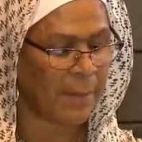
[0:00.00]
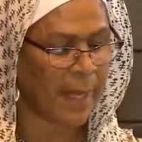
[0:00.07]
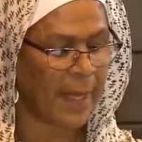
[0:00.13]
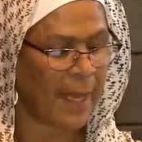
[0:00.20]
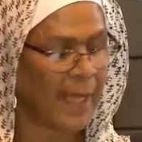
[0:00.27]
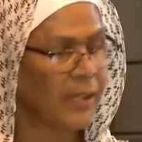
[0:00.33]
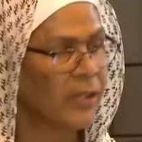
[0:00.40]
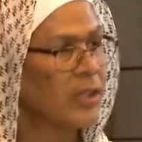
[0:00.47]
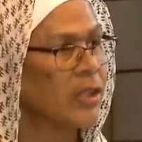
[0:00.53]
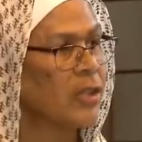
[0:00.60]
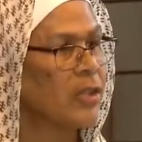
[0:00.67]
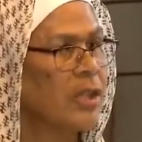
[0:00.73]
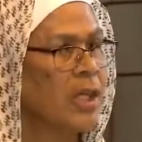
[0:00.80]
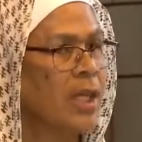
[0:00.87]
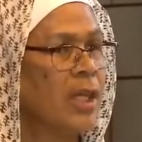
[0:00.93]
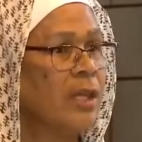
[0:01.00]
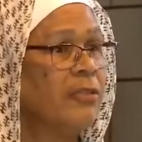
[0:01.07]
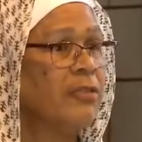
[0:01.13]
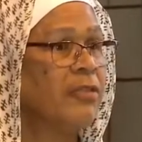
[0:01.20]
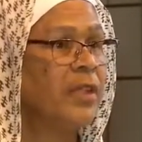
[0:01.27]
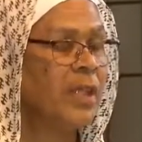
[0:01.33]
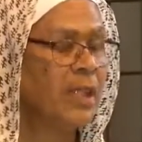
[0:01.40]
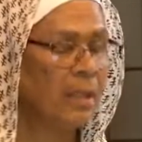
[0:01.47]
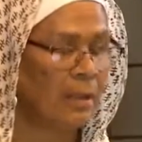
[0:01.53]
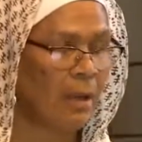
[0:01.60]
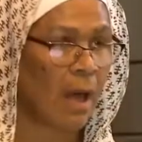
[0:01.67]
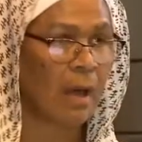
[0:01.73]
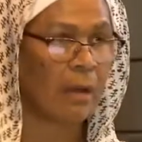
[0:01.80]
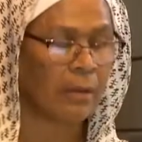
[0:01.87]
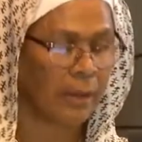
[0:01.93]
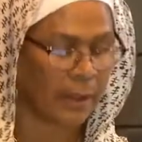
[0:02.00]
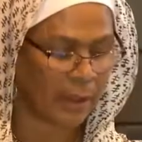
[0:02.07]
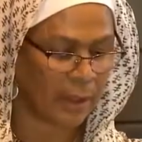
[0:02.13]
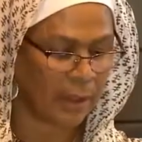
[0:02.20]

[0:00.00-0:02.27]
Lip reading: by actions fil ard,